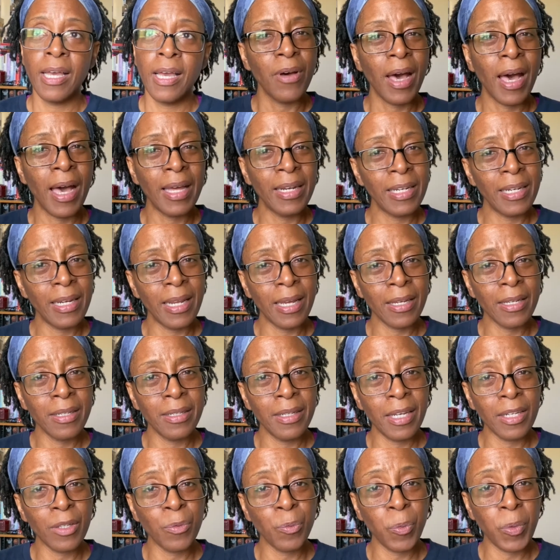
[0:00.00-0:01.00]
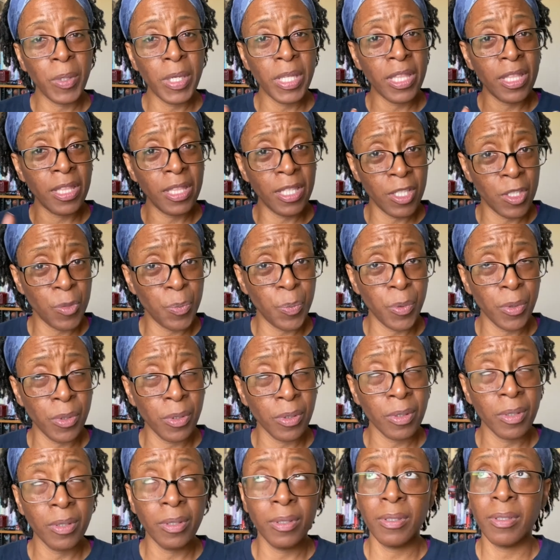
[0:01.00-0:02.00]
I did not connect with this
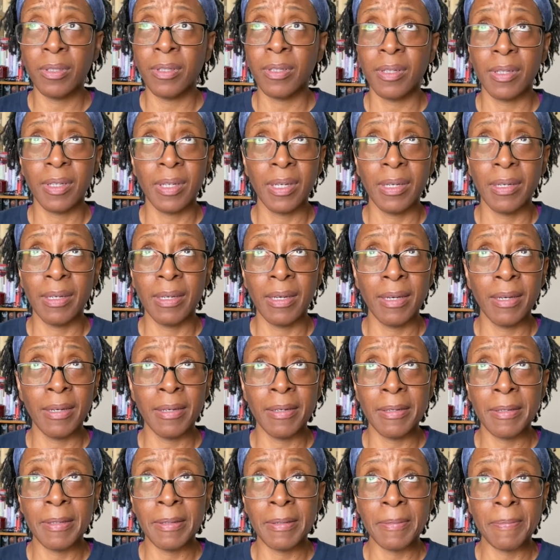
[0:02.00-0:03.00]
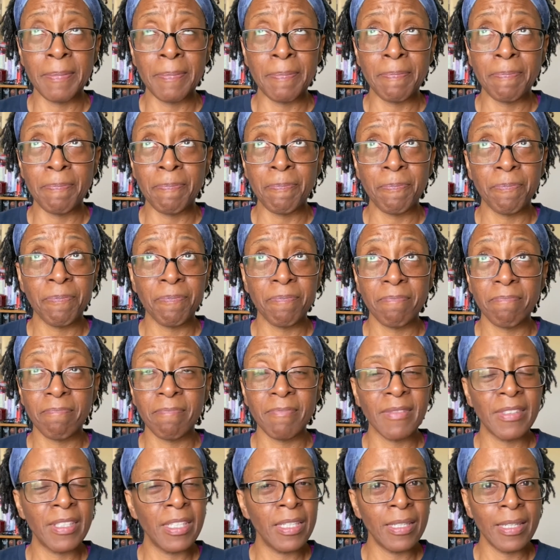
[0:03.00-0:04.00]
book,
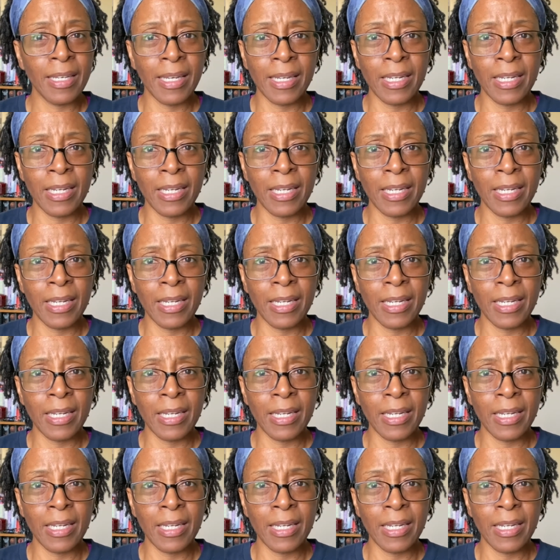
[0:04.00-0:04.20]
did not